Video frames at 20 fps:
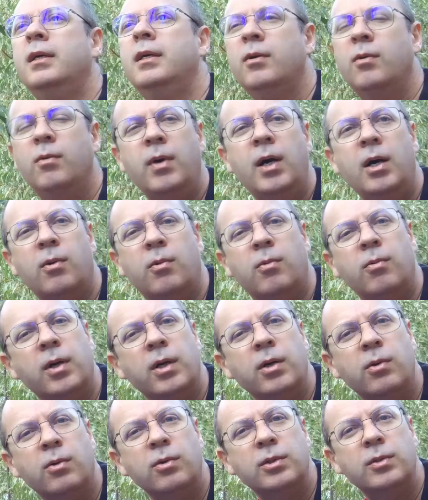Wow, what
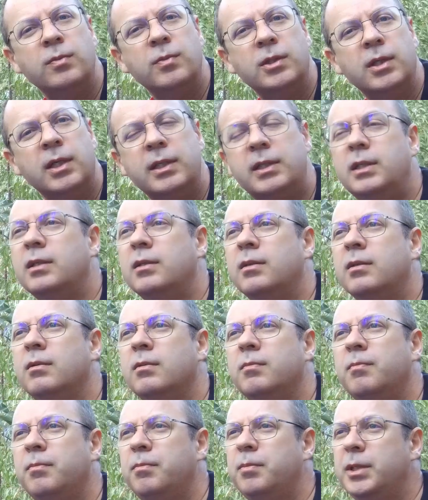an awesome sighting.
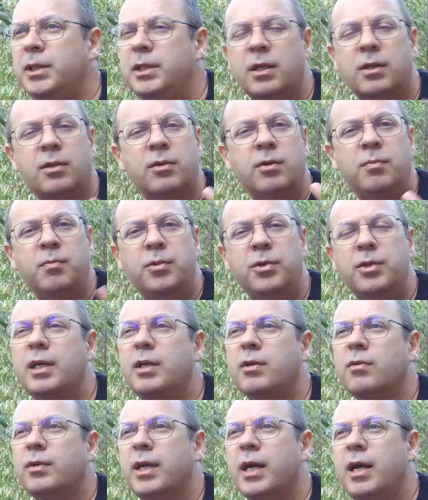Pity I couldn't put that
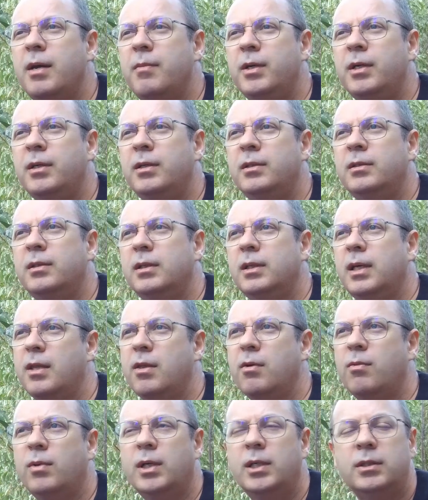on camera.
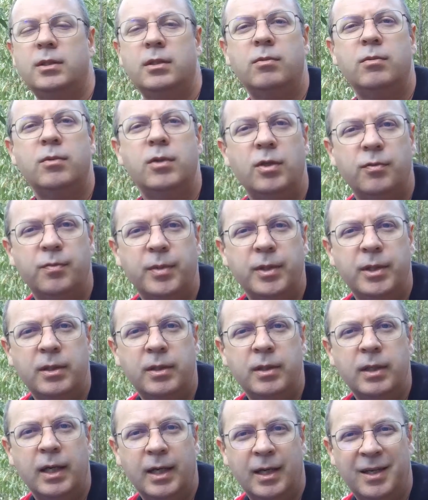Otherwise it would have
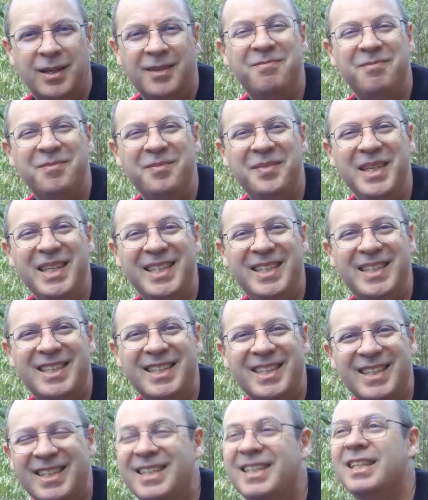been meat
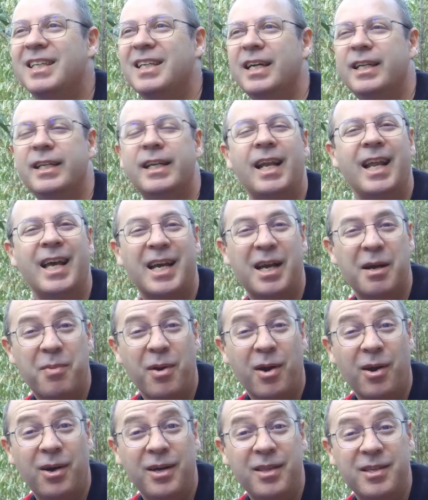and a lekker
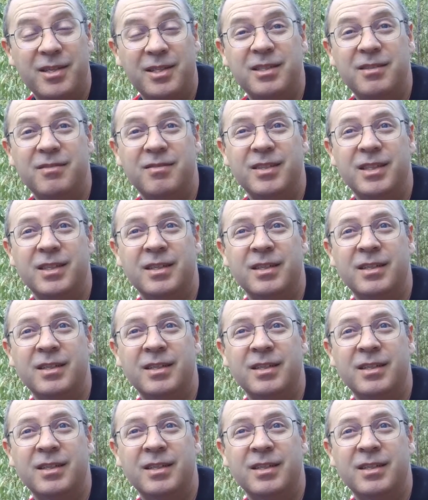braai this evening.